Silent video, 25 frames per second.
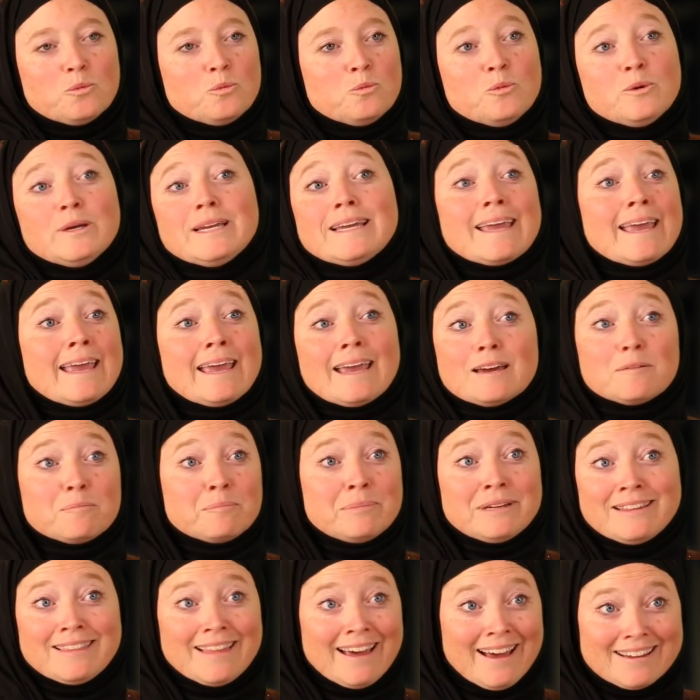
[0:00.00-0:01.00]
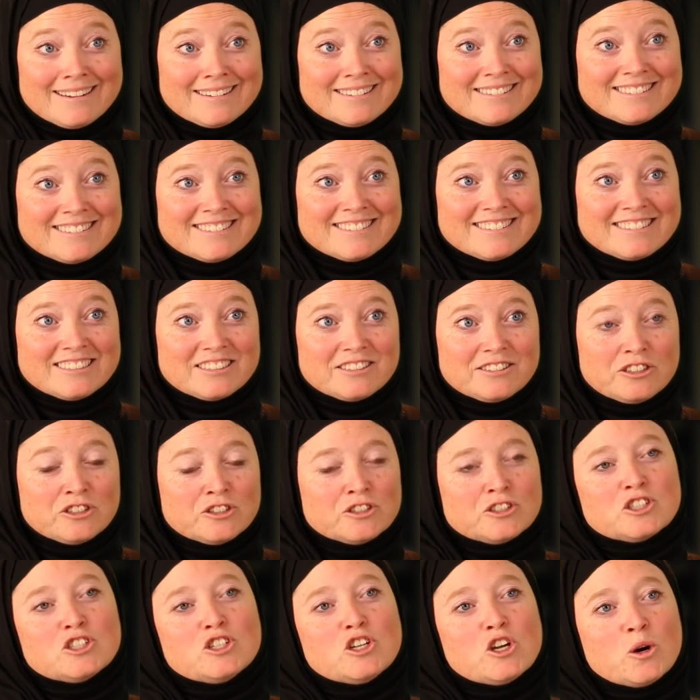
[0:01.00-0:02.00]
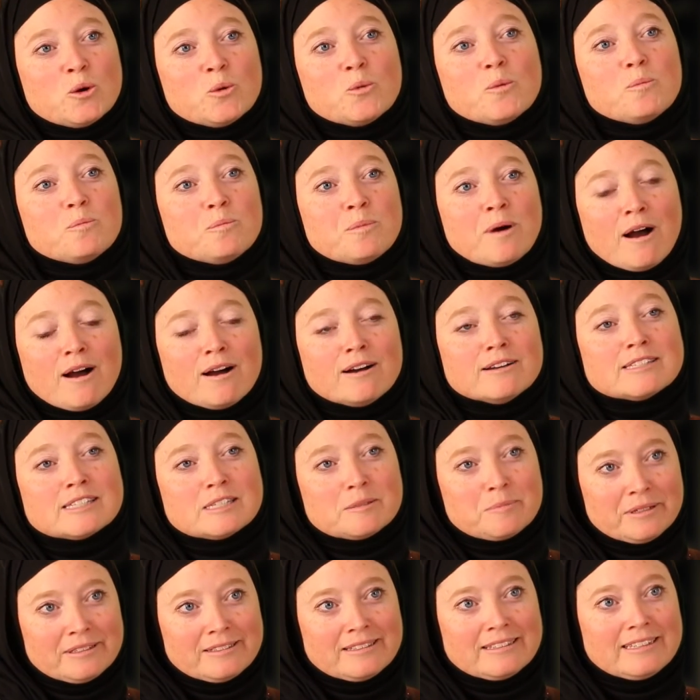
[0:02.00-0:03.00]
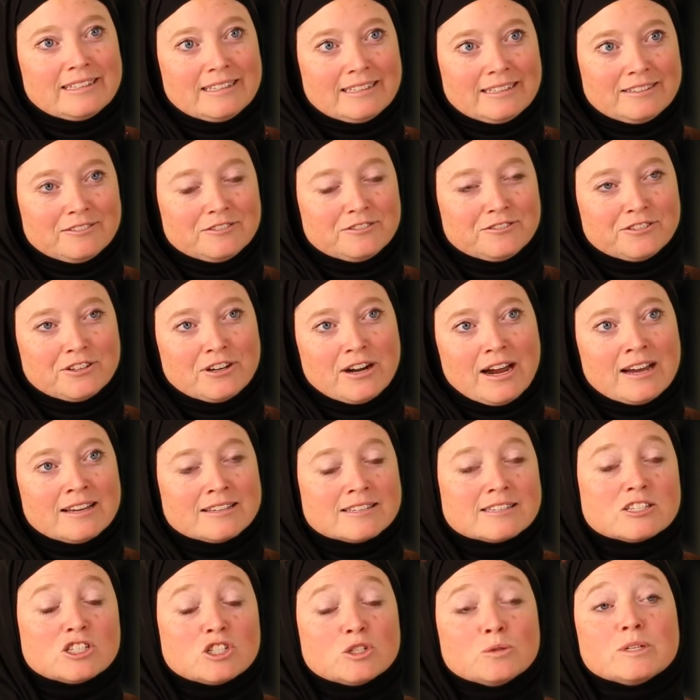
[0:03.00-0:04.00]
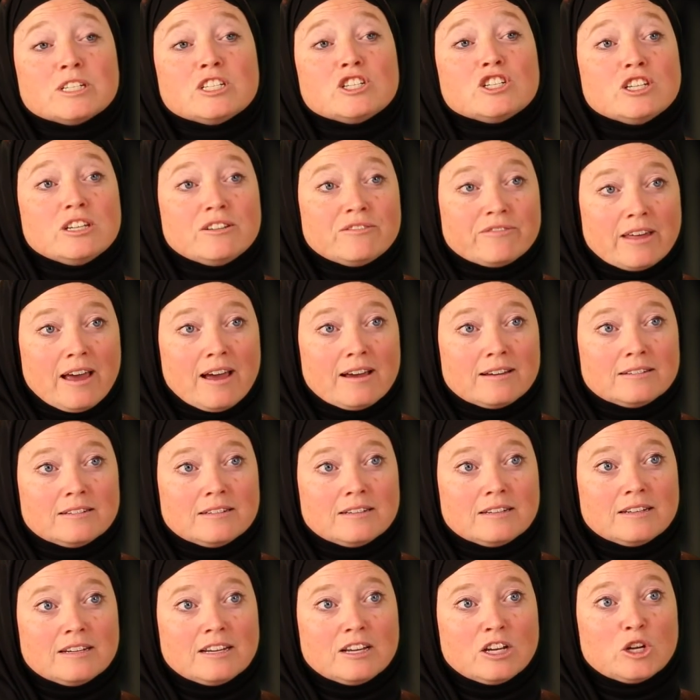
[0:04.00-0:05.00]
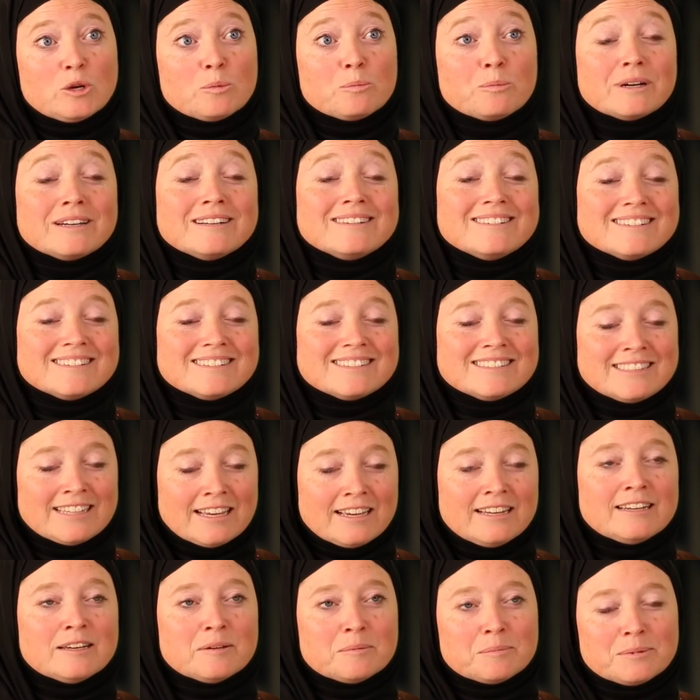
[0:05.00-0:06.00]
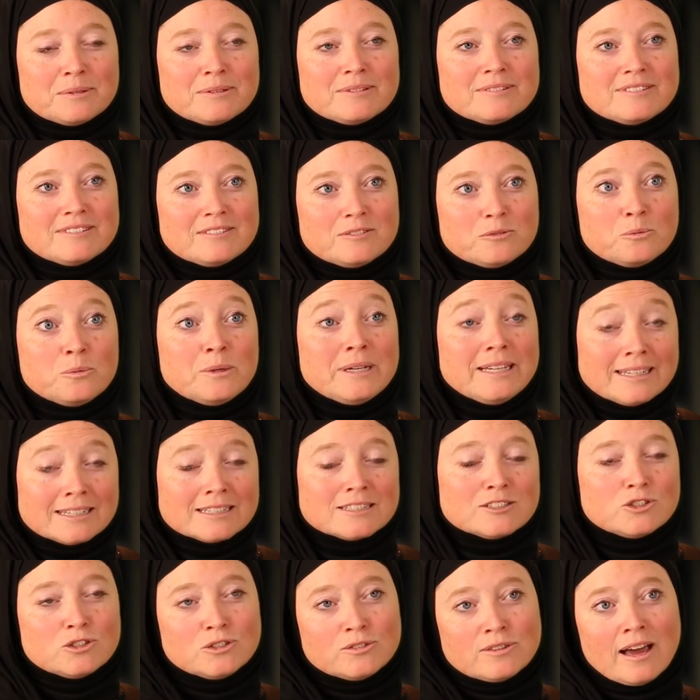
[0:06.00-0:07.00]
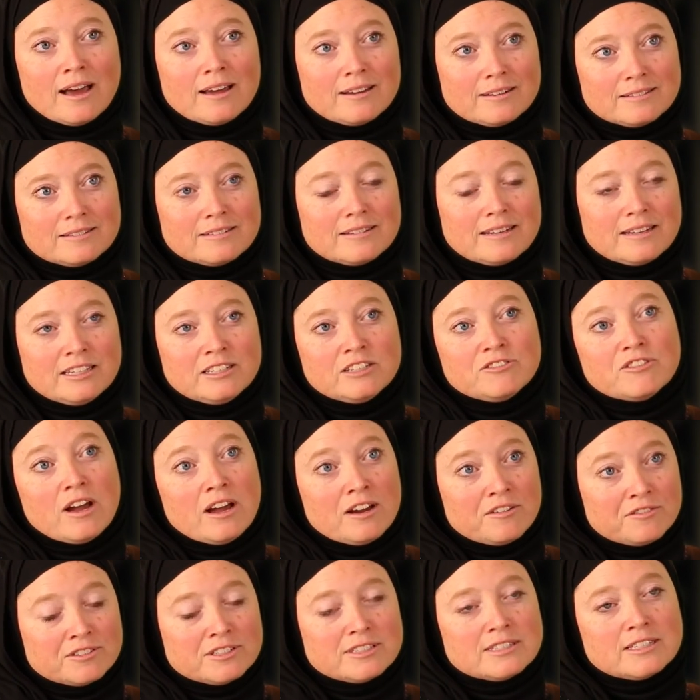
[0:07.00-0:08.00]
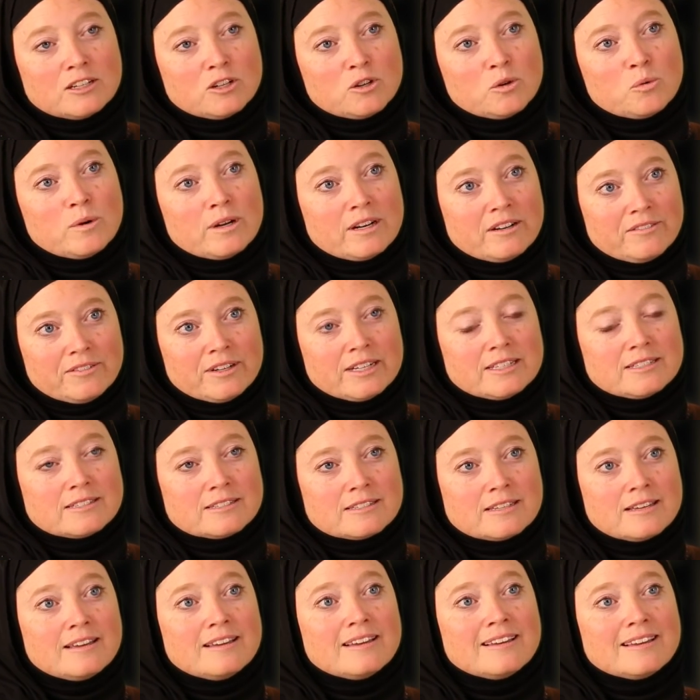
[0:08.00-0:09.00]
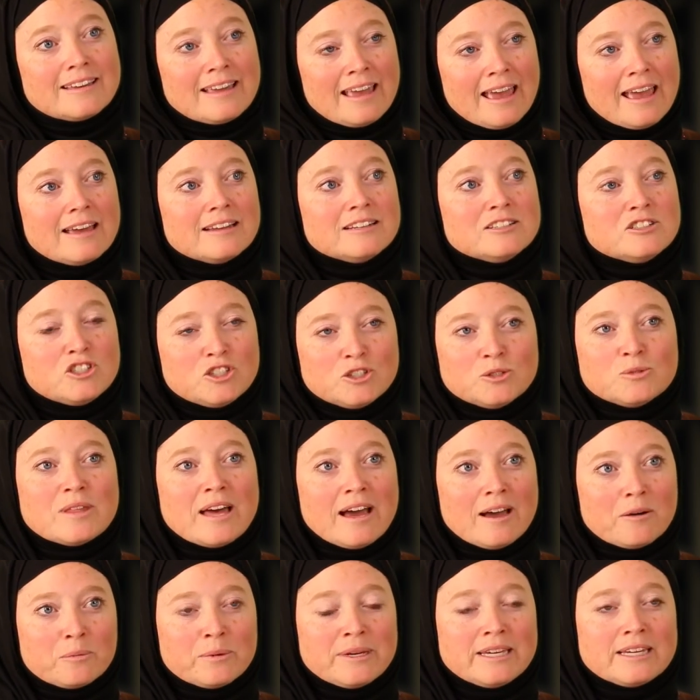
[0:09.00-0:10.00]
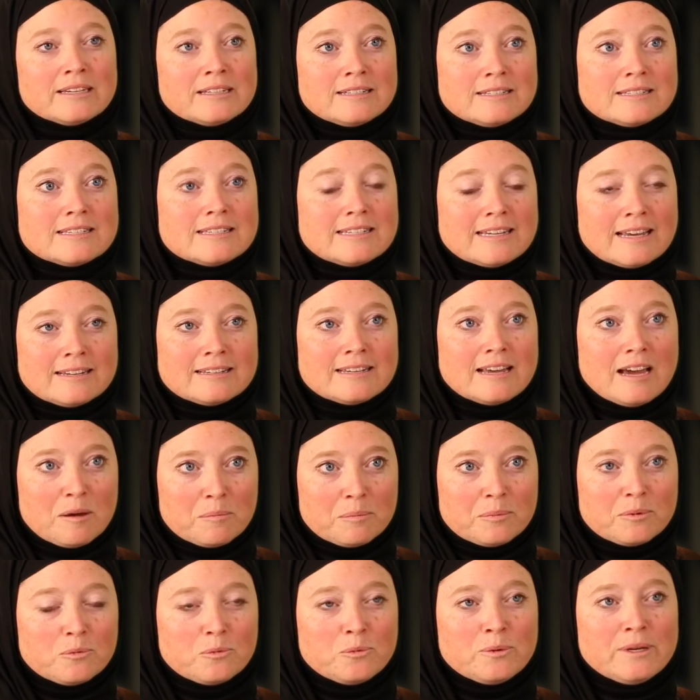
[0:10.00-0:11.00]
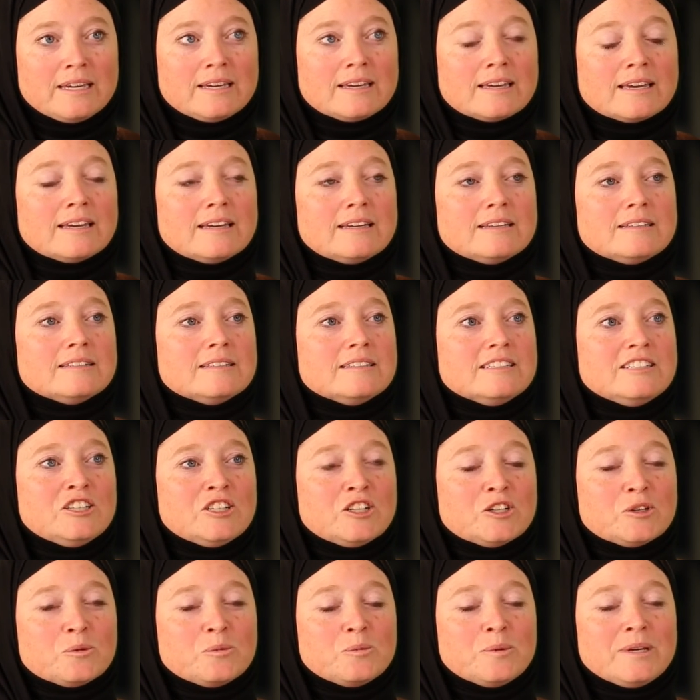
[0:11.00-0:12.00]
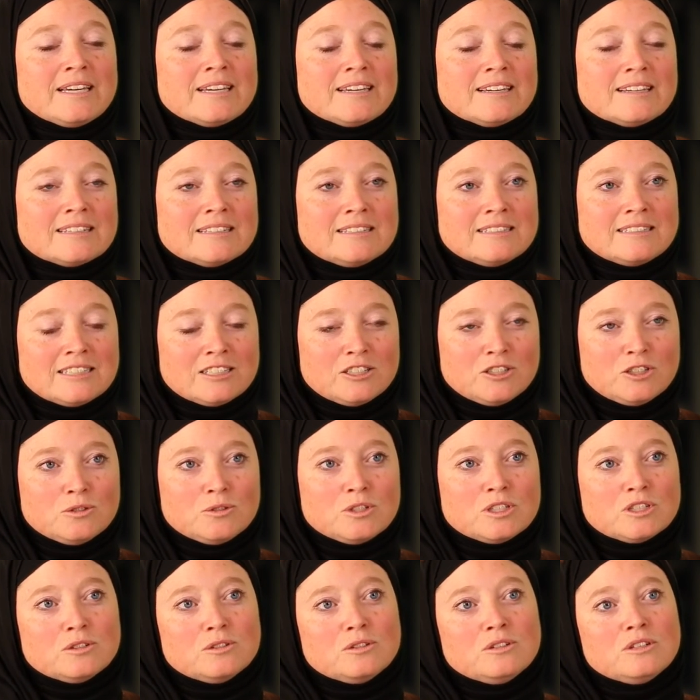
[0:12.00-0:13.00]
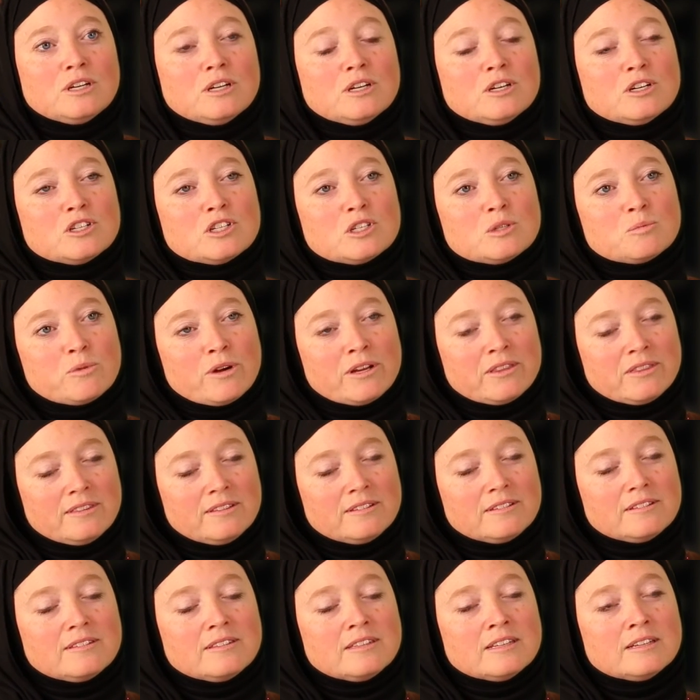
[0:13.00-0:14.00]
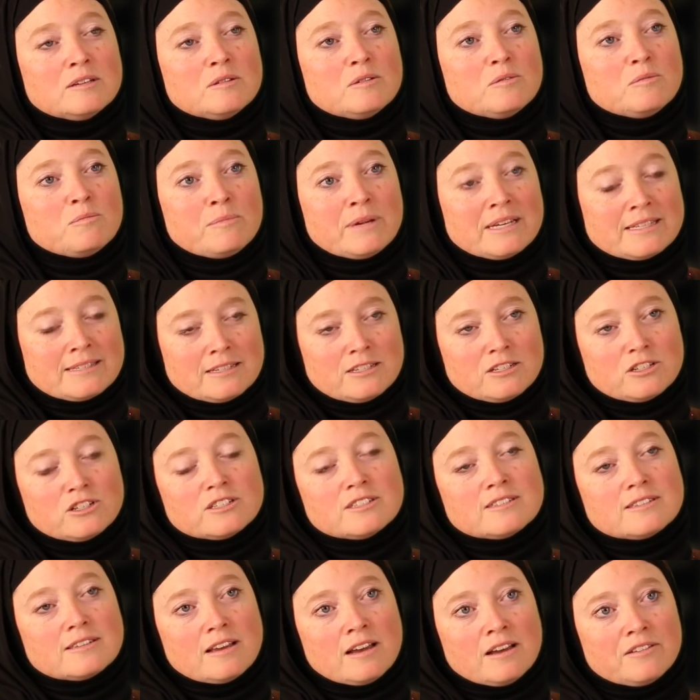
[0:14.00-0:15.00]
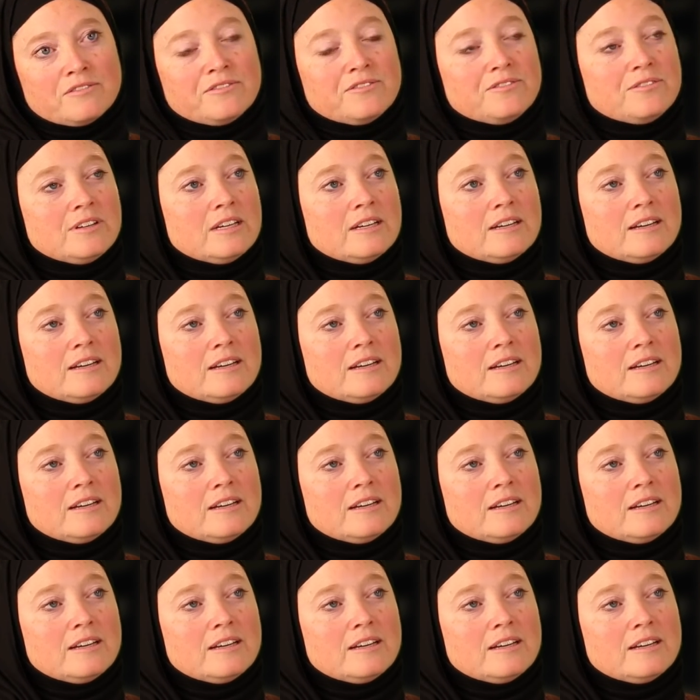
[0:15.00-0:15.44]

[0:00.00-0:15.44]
we can't be that. There's no possibility for us to achieve that. But Zainab, we can do that, every single one of us can do that. We can stand up. We can, you know, we can continue to spread the messages of